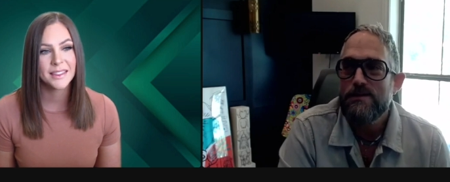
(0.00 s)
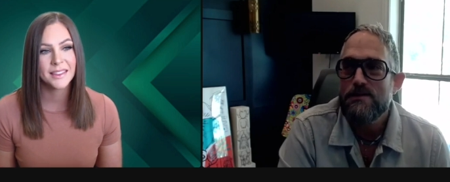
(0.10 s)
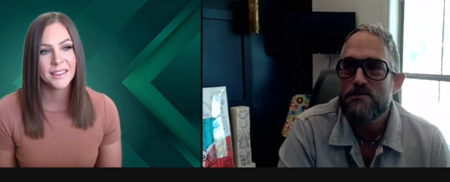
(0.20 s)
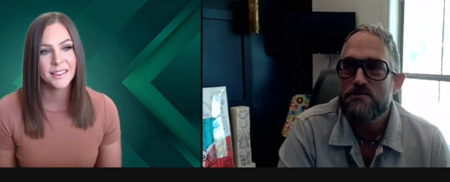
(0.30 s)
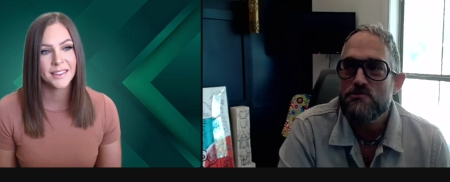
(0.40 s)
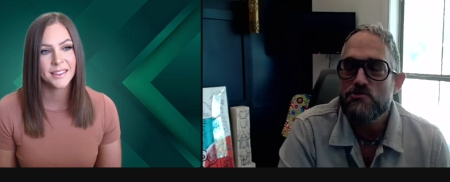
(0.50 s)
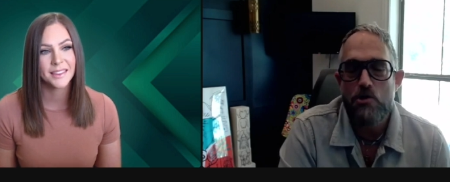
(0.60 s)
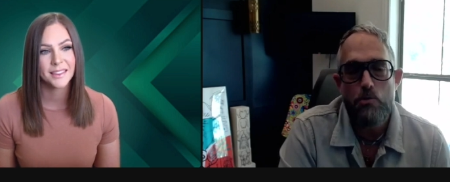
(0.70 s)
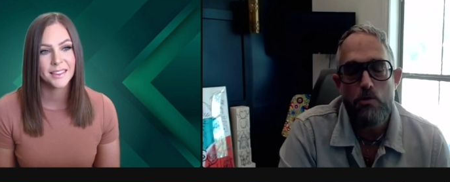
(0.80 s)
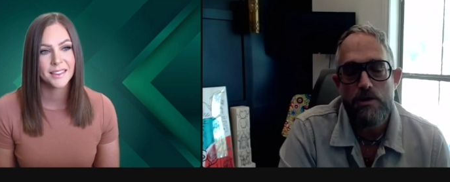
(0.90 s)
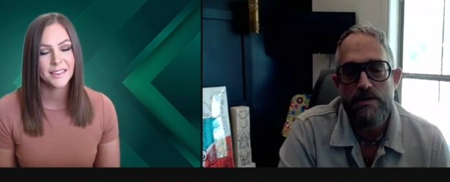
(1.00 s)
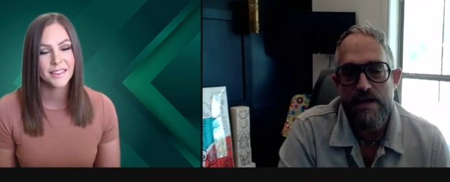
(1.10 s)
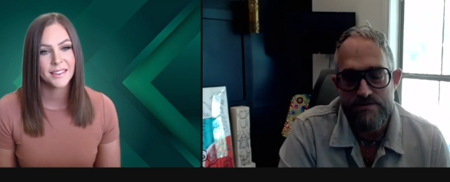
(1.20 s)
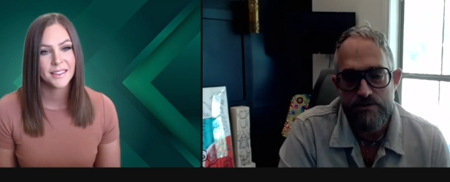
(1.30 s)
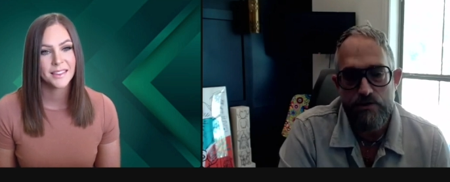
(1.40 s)
Speaker 1: so, yes
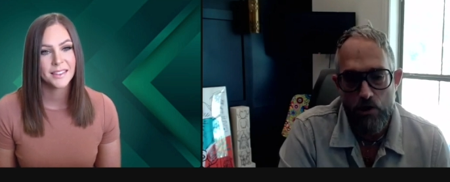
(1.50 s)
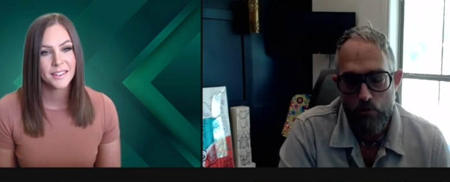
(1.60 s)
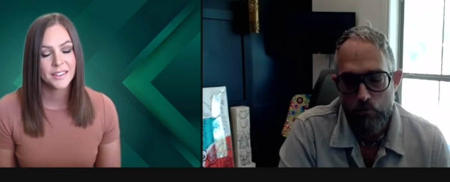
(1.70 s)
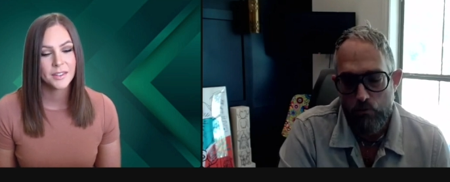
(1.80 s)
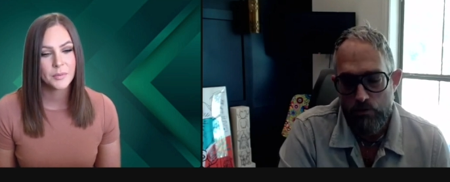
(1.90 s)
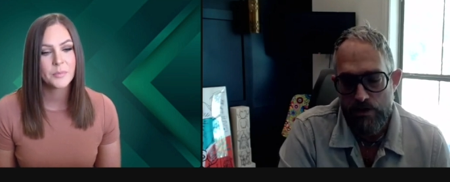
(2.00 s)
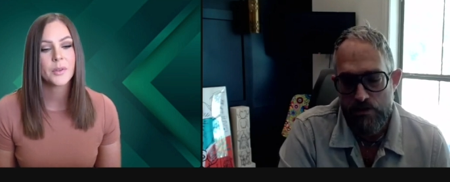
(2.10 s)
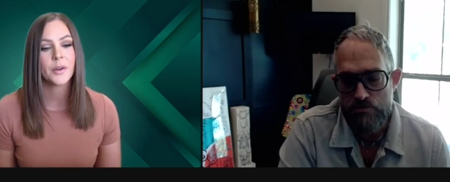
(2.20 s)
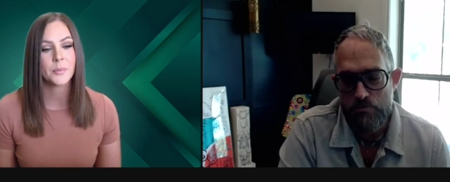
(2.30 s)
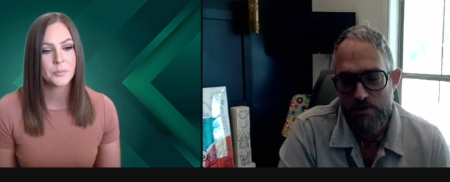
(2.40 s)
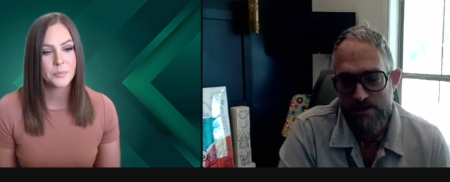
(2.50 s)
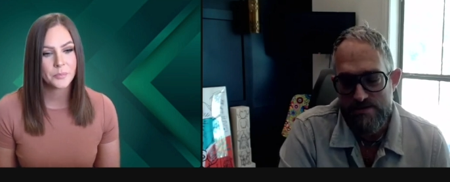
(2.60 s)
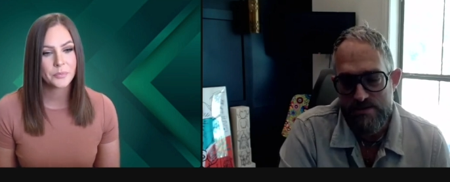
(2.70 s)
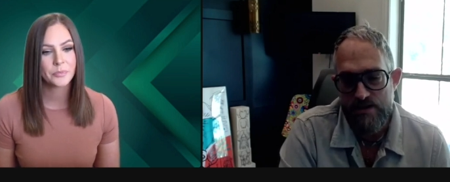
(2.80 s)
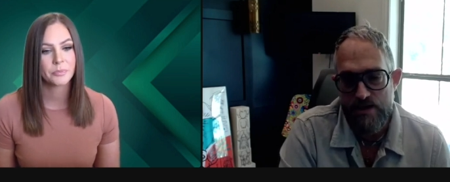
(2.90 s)
and no. Here's what I
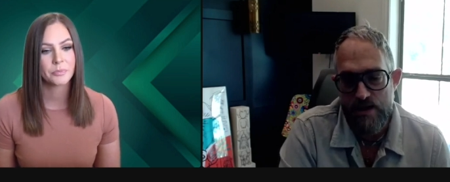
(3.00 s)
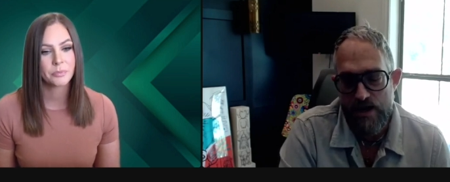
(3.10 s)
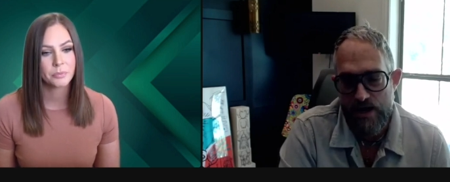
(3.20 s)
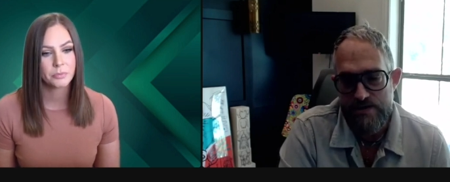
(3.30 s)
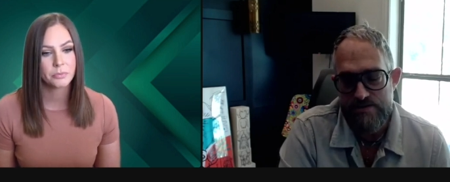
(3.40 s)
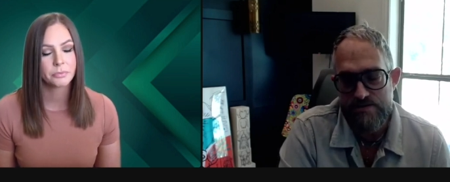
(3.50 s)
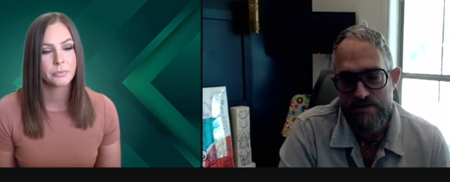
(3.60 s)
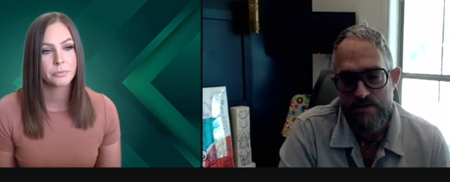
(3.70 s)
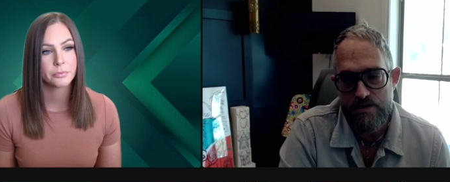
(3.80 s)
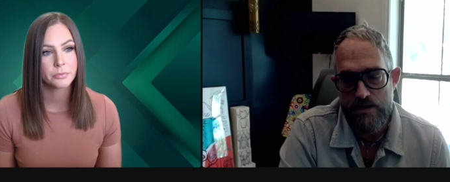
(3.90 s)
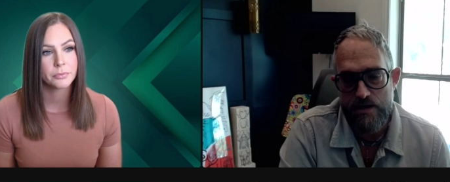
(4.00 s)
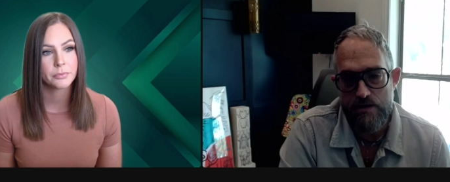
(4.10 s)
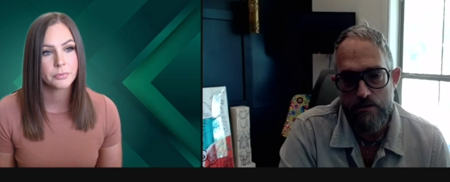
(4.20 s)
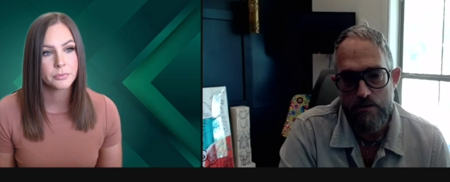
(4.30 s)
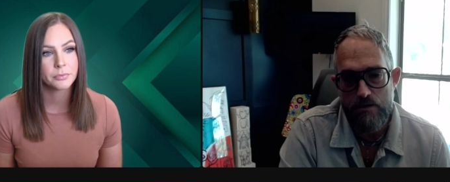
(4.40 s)
see I see
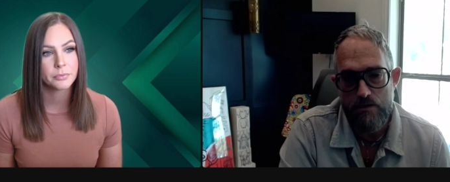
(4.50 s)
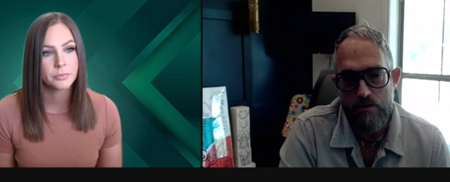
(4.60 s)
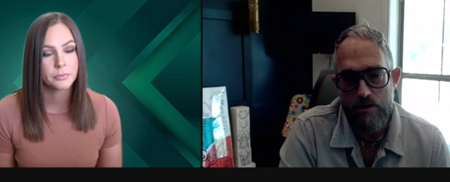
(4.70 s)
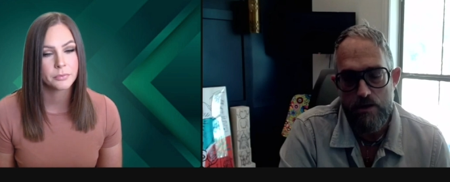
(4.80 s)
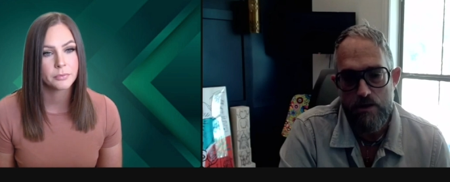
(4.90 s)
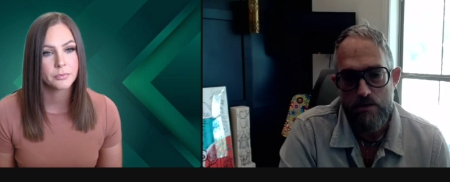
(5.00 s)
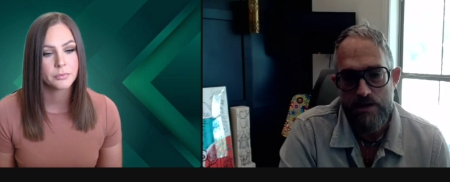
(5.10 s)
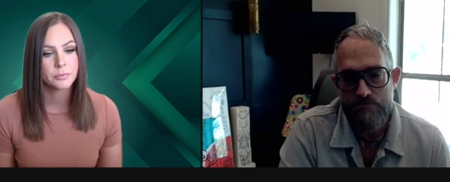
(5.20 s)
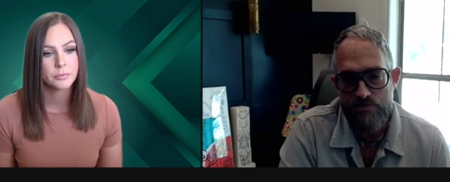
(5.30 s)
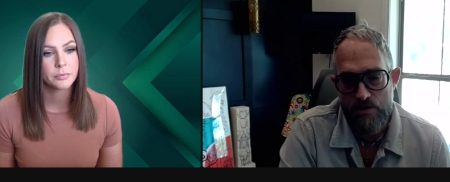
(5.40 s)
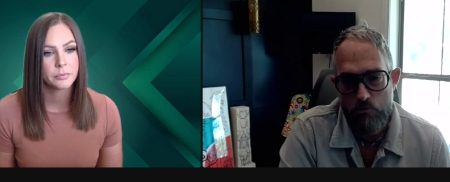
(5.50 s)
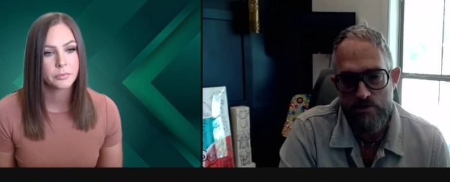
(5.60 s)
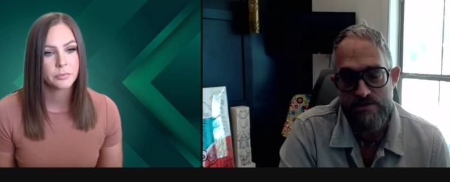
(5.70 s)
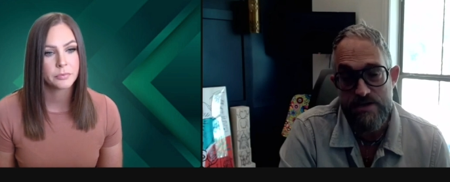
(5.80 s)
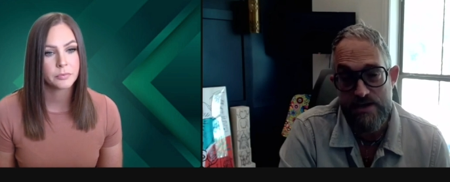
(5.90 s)
uh, if someone's
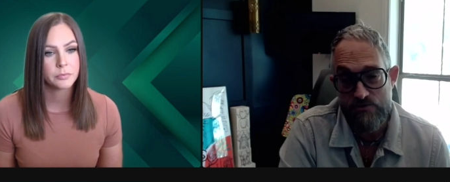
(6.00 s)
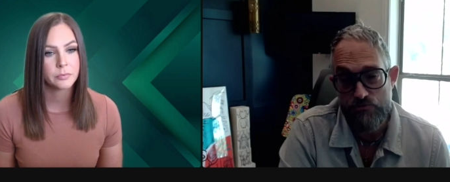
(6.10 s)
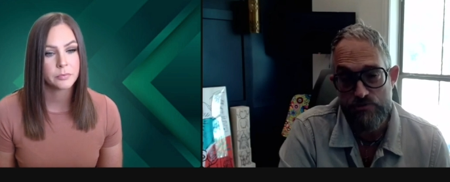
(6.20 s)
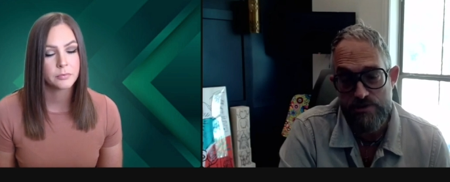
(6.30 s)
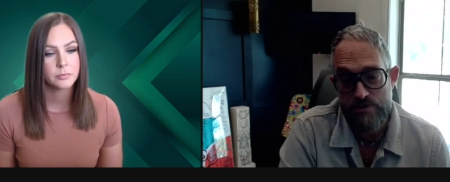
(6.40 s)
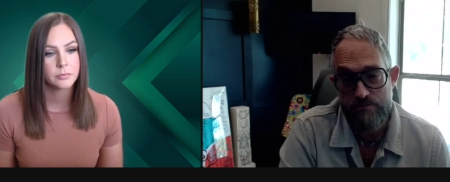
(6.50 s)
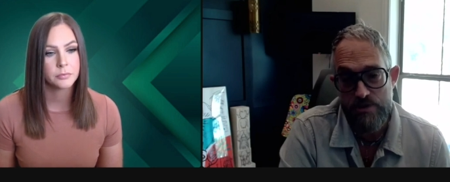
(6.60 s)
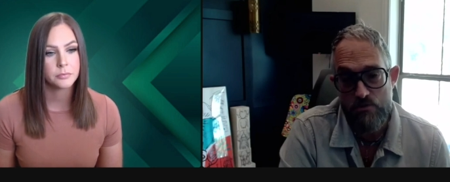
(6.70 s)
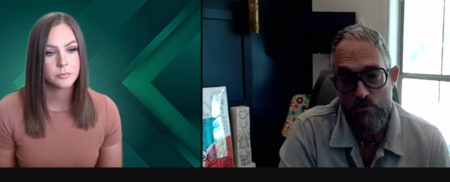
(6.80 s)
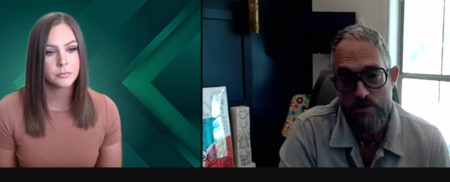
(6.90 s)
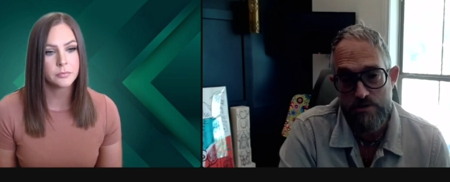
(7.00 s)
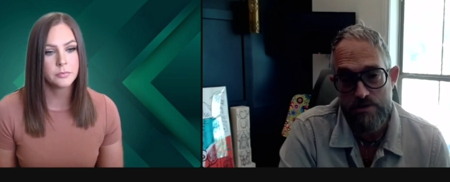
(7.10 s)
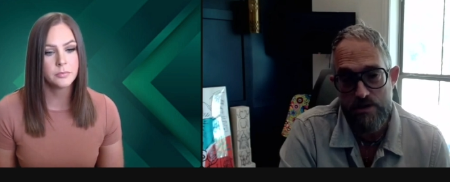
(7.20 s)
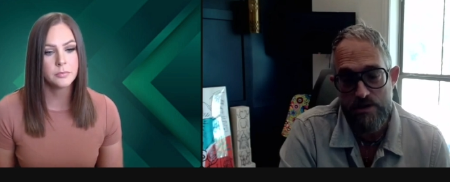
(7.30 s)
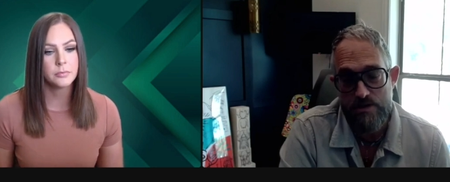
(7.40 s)
interested in Bitcoin,
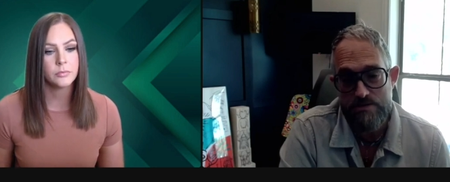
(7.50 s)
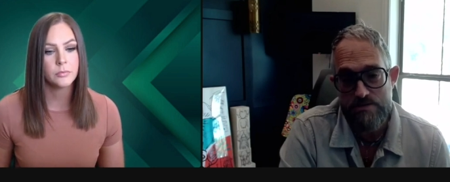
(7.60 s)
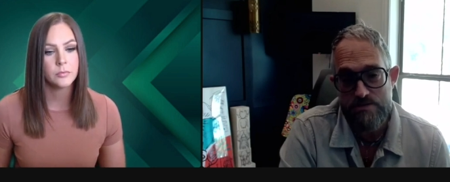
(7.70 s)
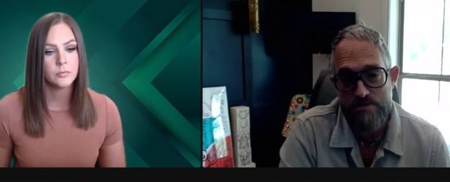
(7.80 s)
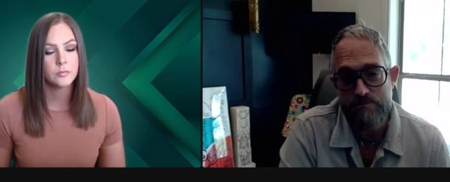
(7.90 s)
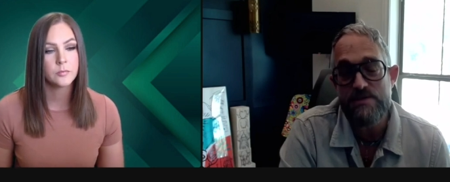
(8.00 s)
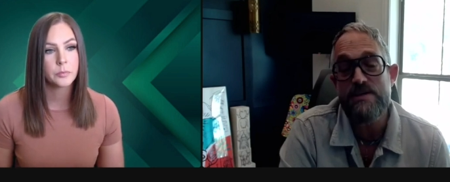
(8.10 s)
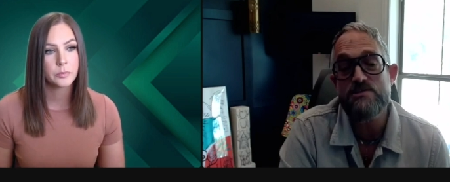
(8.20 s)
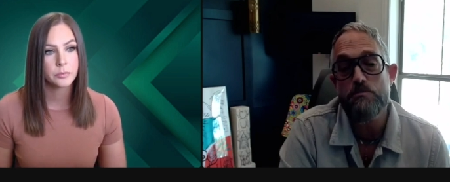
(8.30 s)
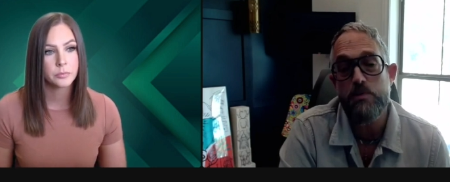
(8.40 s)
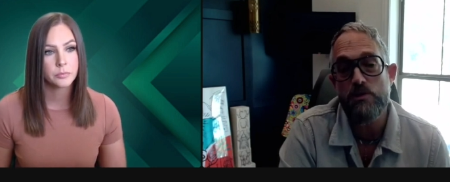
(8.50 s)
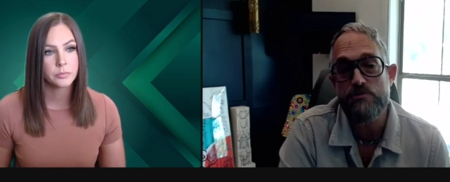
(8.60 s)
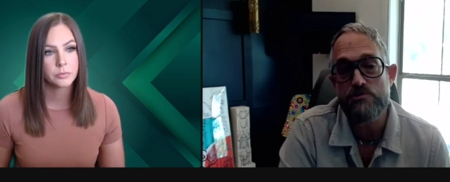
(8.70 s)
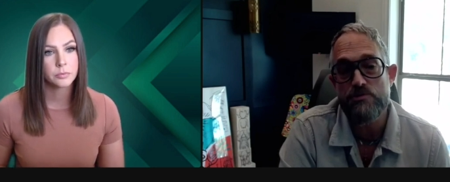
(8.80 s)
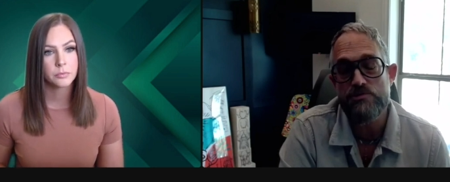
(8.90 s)
it's something that's bullish because it